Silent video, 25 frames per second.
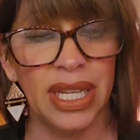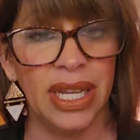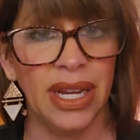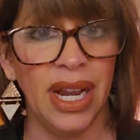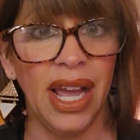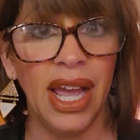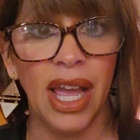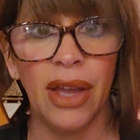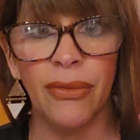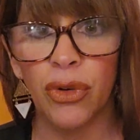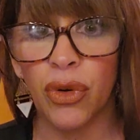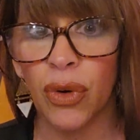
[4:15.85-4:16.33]
And
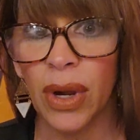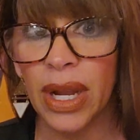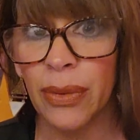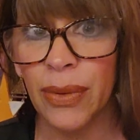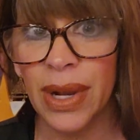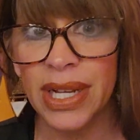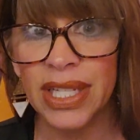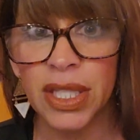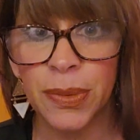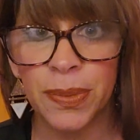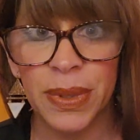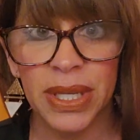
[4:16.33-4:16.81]
I have great
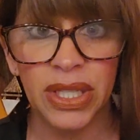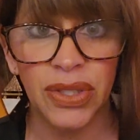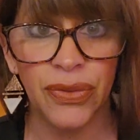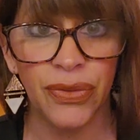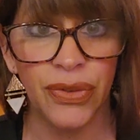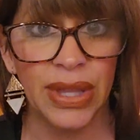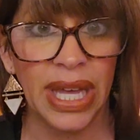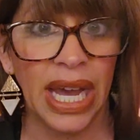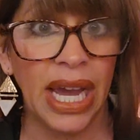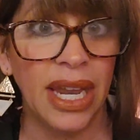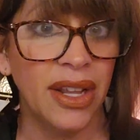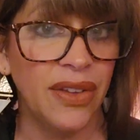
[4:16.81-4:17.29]
recipes
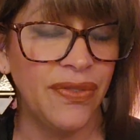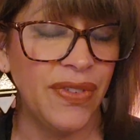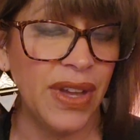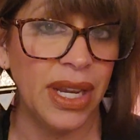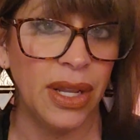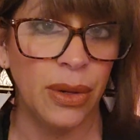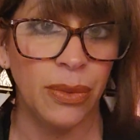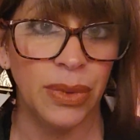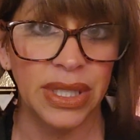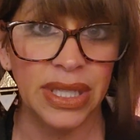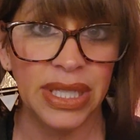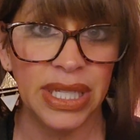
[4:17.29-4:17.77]
for that if
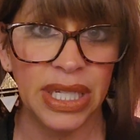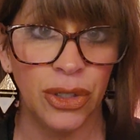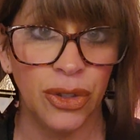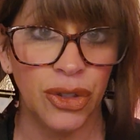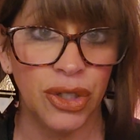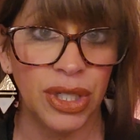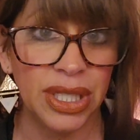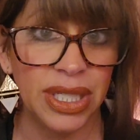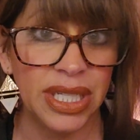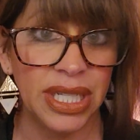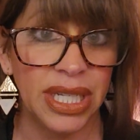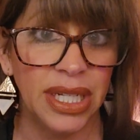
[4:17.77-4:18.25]
anyone's
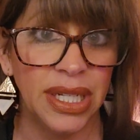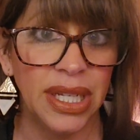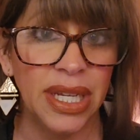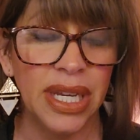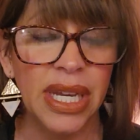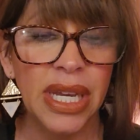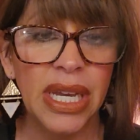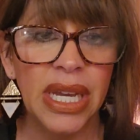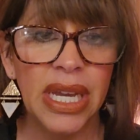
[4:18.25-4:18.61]
interested.